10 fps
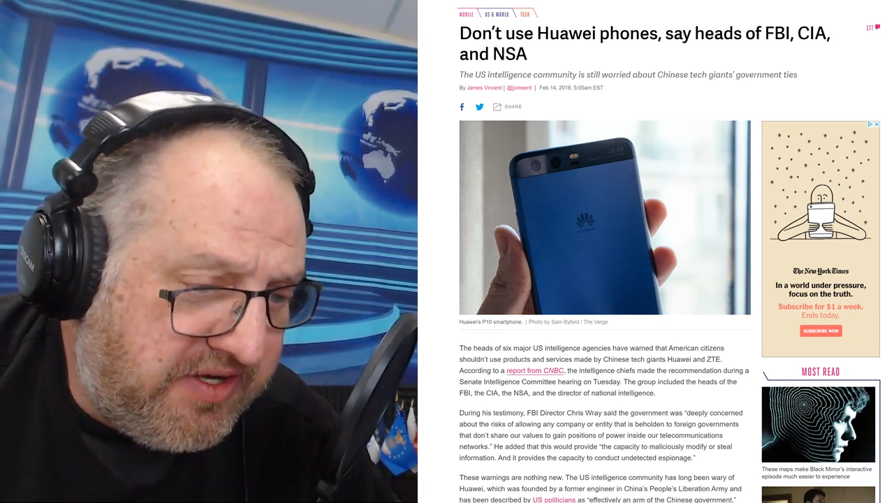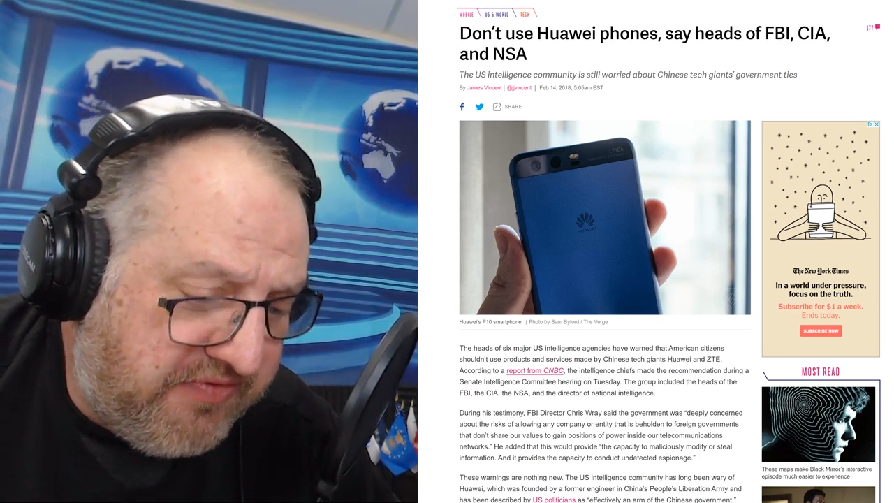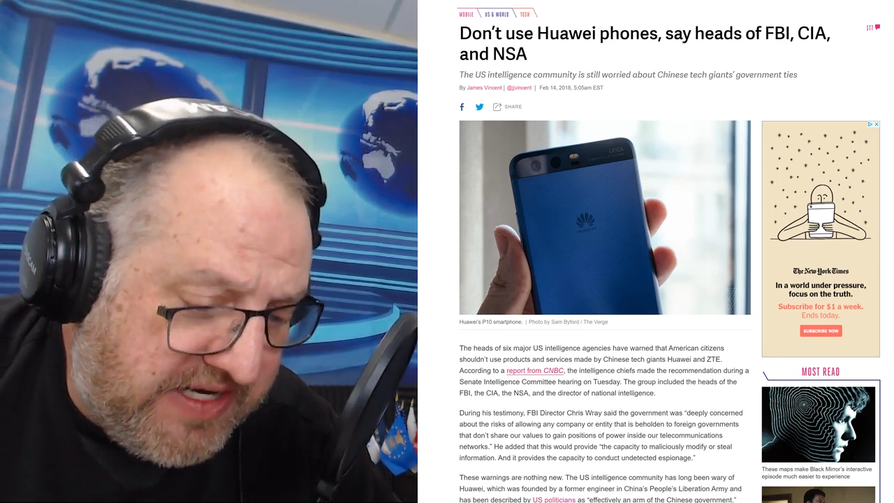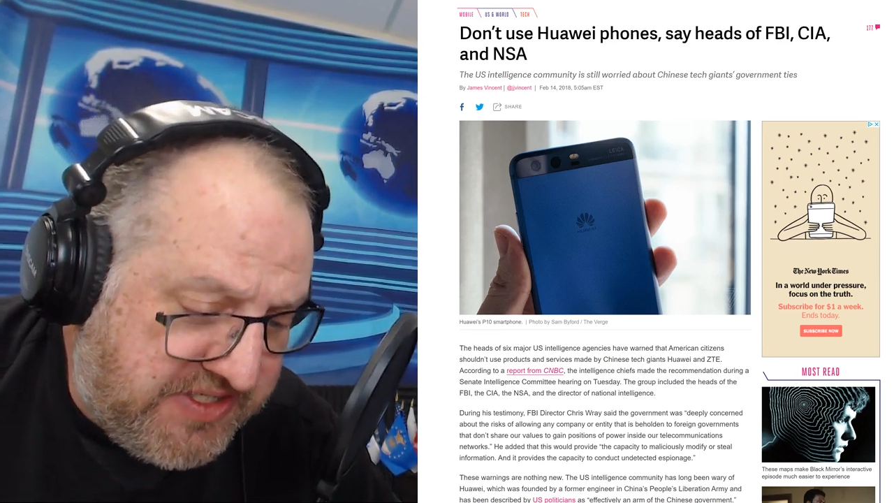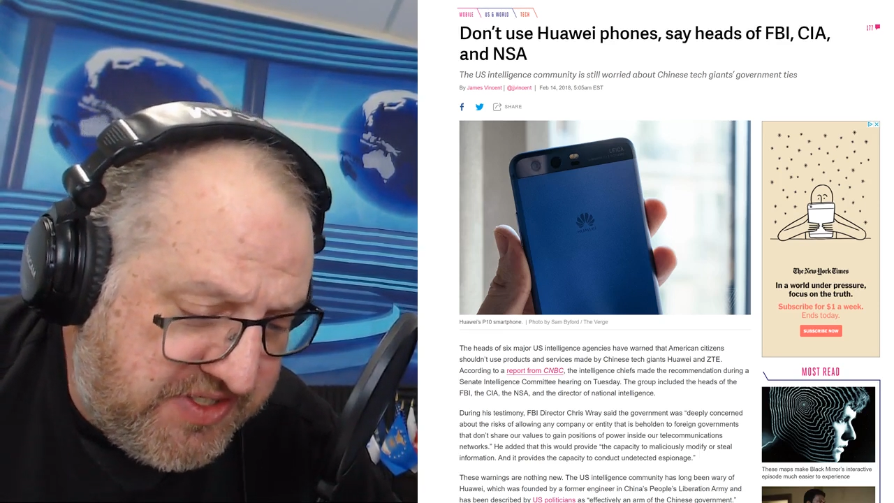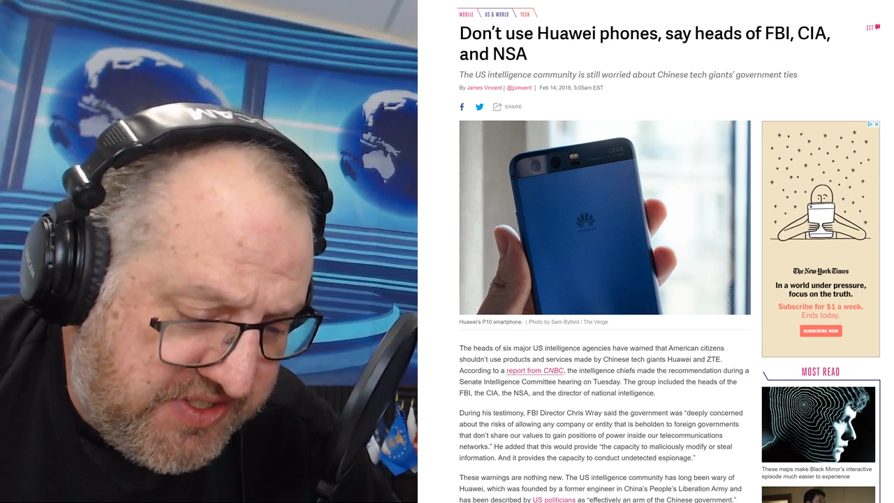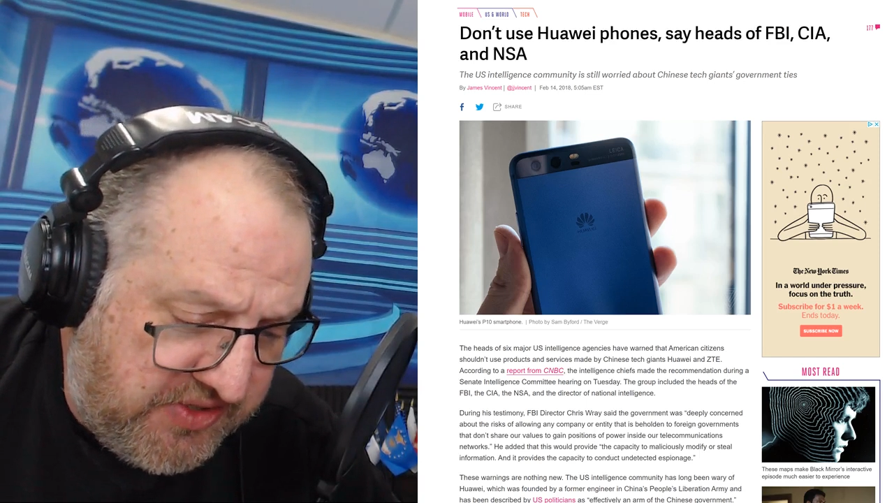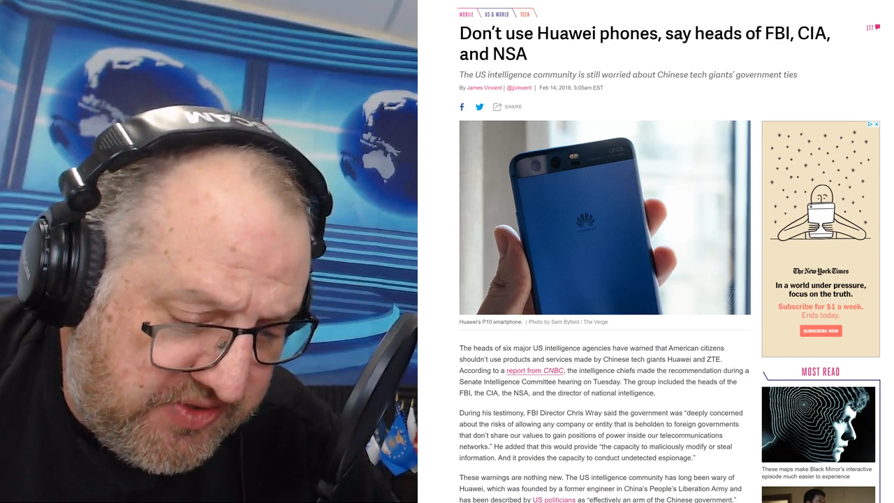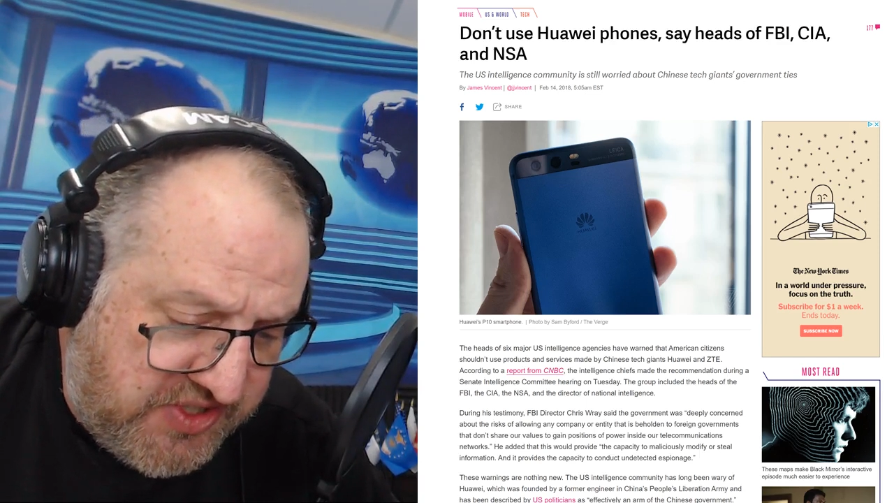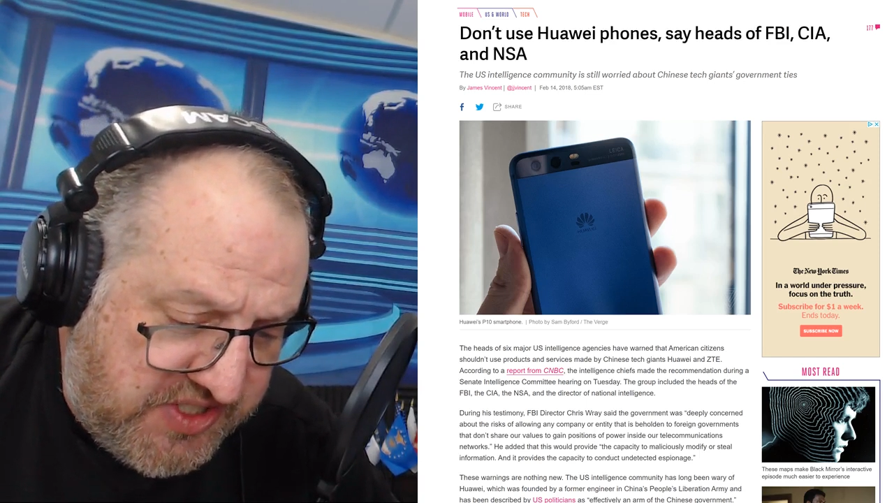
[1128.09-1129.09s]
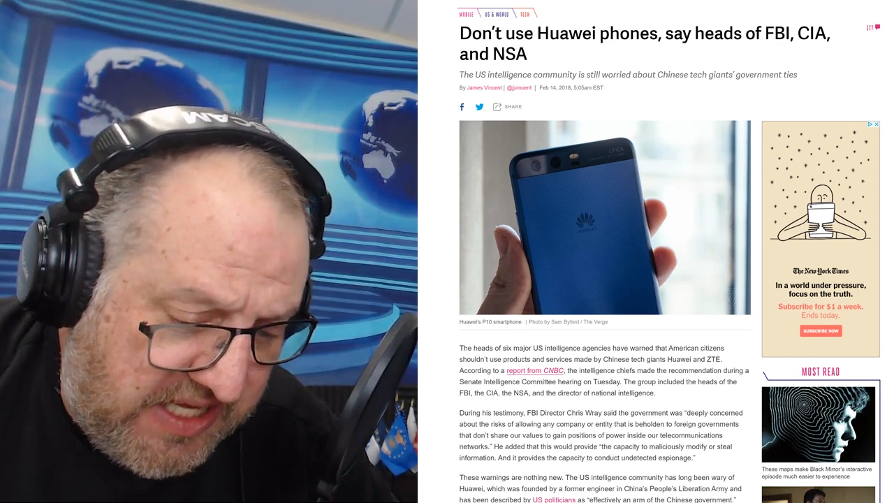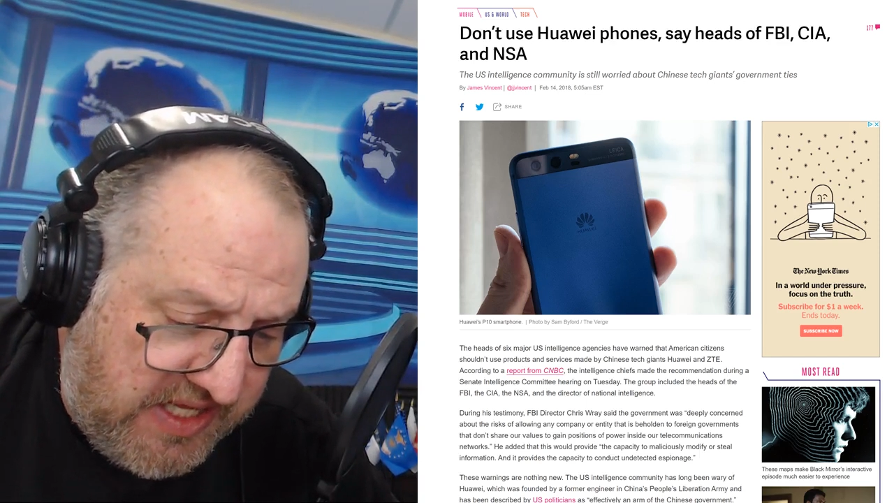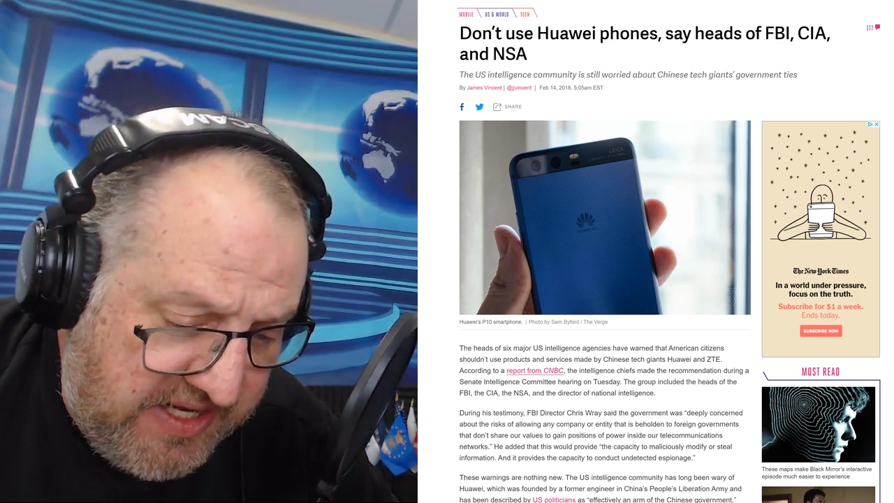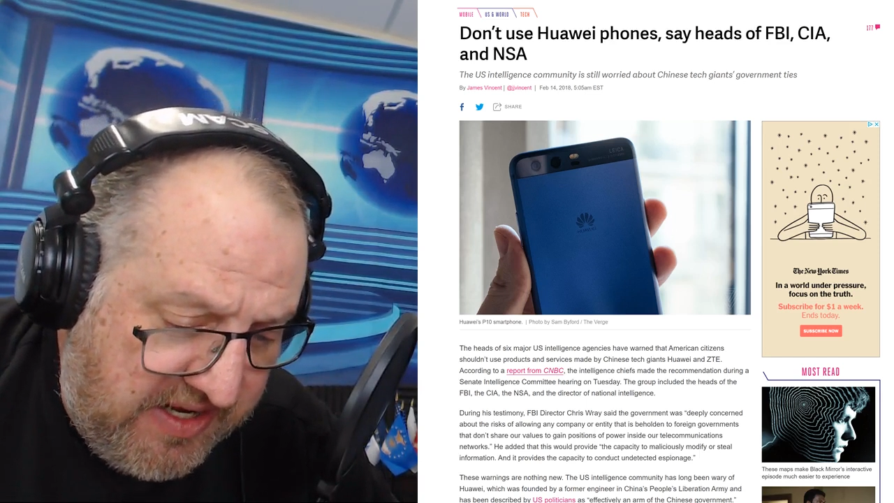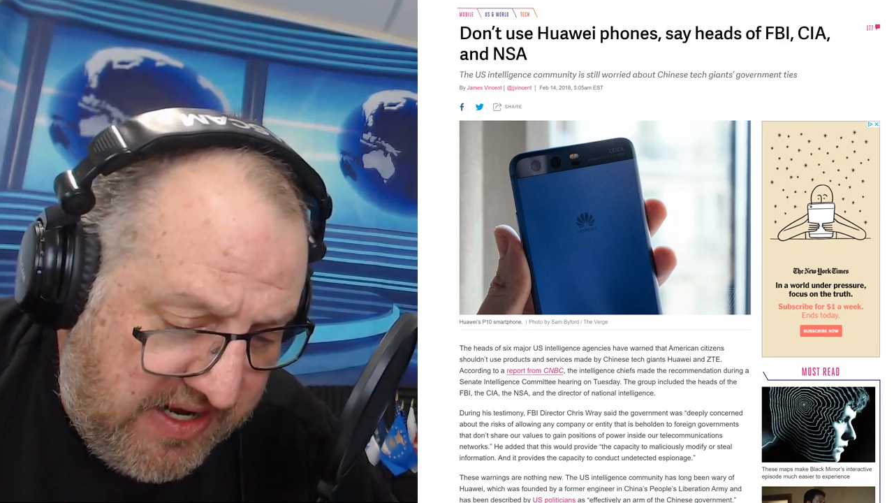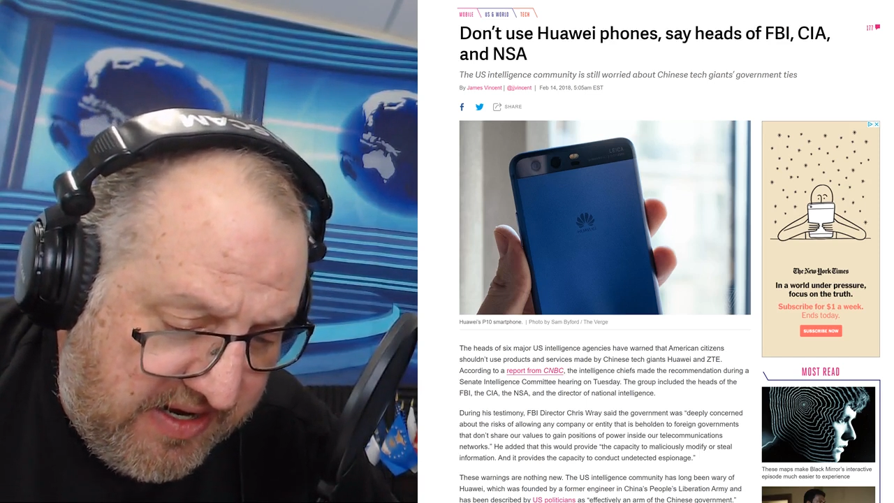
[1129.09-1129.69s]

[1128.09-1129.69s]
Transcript: devices that they're selling,